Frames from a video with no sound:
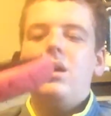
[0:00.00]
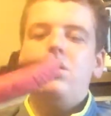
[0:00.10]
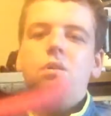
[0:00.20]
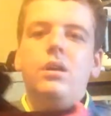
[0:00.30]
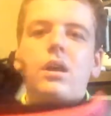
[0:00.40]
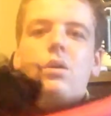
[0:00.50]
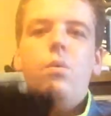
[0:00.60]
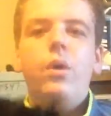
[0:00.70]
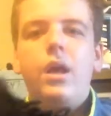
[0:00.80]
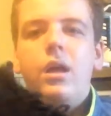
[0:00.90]
You can get
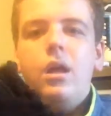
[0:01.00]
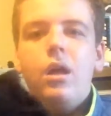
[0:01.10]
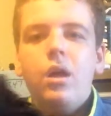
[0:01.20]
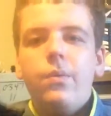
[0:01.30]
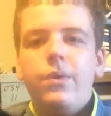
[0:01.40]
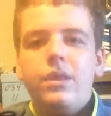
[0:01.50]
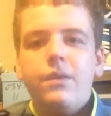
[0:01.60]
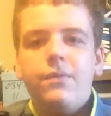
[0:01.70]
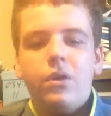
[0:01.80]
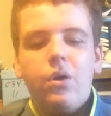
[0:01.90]
away with
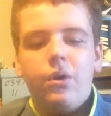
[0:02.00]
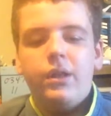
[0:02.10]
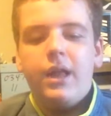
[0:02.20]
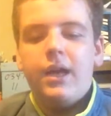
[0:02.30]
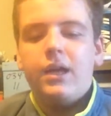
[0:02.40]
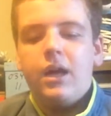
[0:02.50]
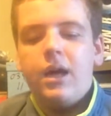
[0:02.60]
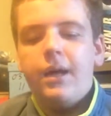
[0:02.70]
even going like